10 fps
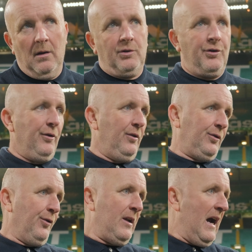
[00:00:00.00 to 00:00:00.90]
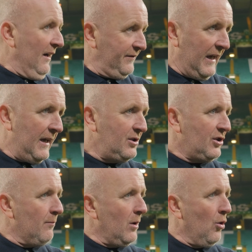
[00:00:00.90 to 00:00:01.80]
2.5 days,
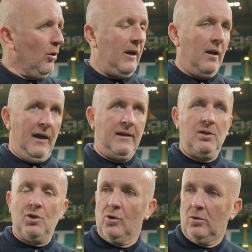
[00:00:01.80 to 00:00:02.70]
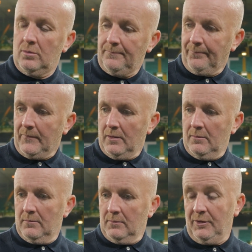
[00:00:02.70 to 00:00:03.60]
something along the line. So
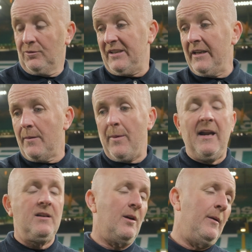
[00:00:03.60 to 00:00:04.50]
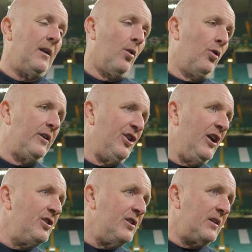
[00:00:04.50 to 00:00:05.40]
you'll see the bench. I made a lot of
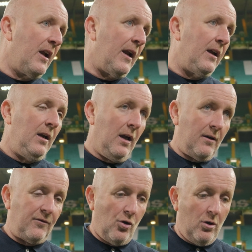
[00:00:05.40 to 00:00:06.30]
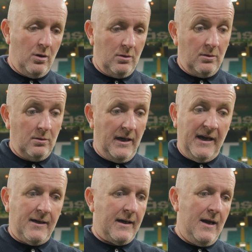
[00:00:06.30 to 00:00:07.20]
changes tonight, and I've got
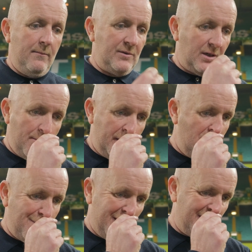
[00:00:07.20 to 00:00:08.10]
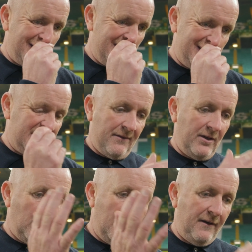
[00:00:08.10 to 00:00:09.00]
8 games coming up, or is it
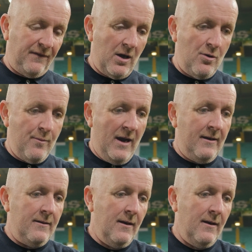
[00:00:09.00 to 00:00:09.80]
7 left now? But